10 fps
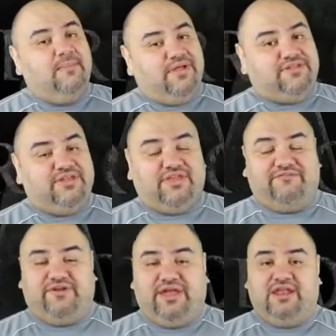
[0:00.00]
Plus, let's
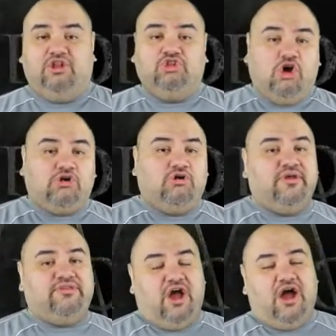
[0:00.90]
not forget, Laurel
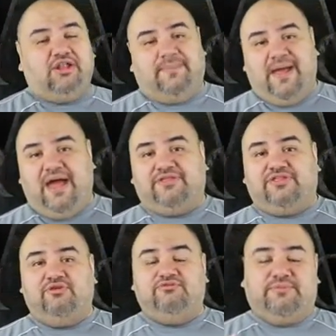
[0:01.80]
is on the path
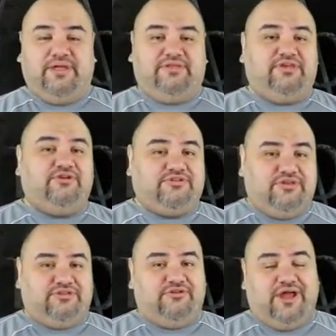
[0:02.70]
to replacing her
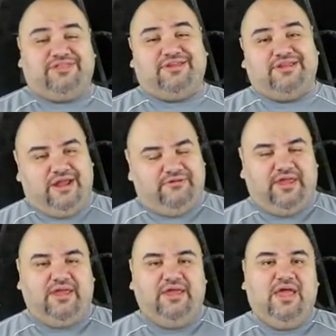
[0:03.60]
sister as the
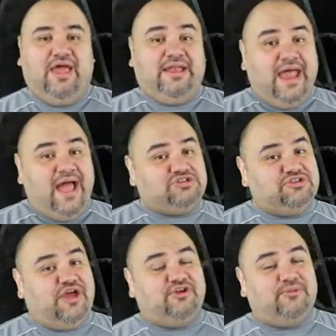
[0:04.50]
Canary. And now
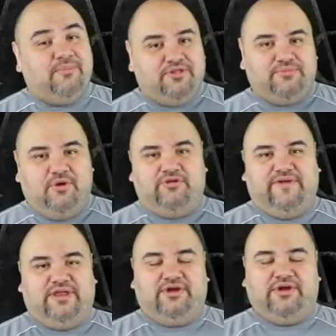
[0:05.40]
she's got her mother
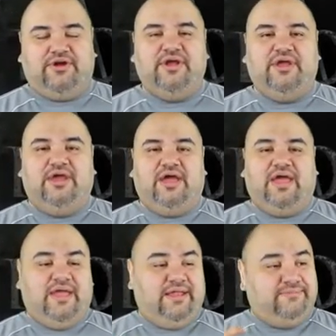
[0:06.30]
motivating her.
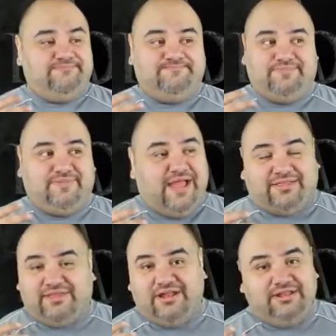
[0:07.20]
And
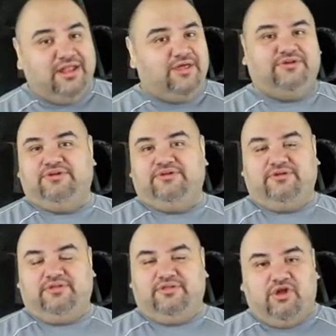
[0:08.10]
that's another,
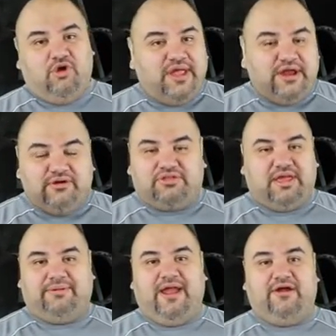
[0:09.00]

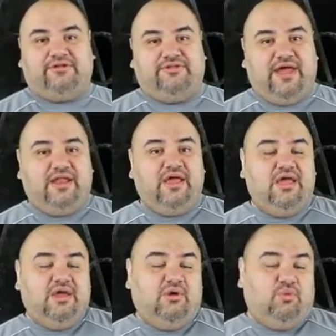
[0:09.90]
hero-type character that
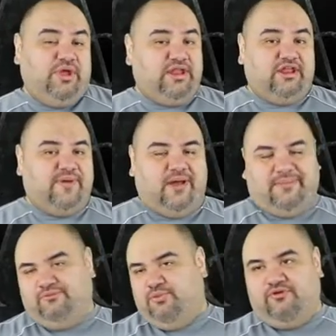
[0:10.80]
we can expect. I
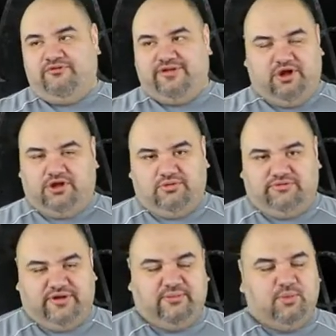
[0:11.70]
mean, we've all read the
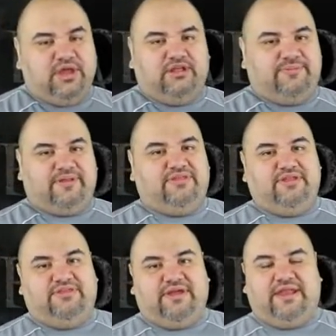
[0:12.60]
articles already. We can expect to see
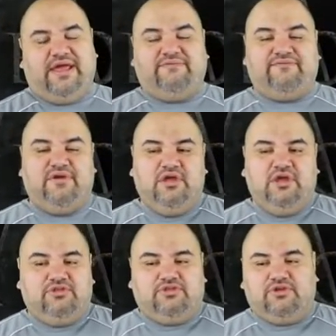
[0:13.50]
in the second half.
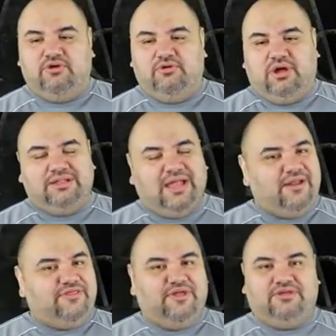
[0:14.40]
So a
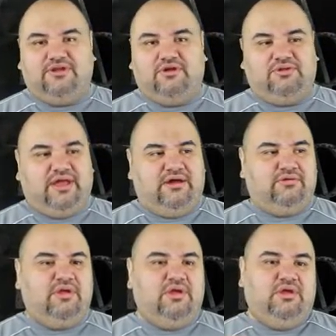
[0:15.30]
lot of things are going to go down.